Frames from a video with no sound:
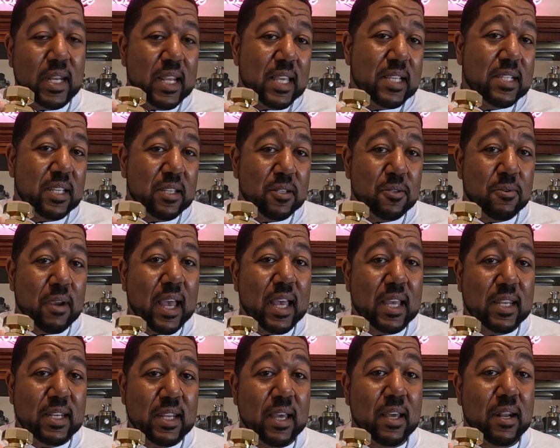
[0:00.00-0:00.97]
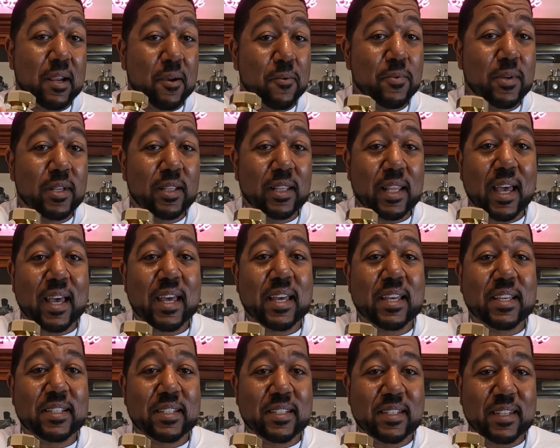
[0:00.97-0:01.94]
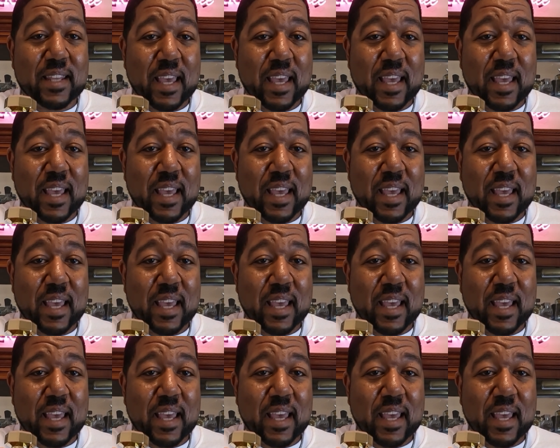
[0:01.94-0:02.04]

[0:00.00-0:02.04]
as it dried down, I realized